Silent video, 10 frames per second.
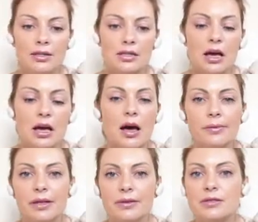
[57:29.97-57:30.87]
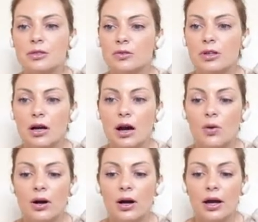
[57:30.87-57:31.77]
it does come in
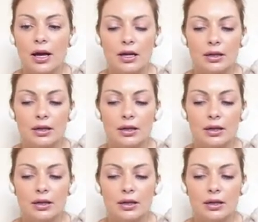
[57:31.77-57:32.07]
silver color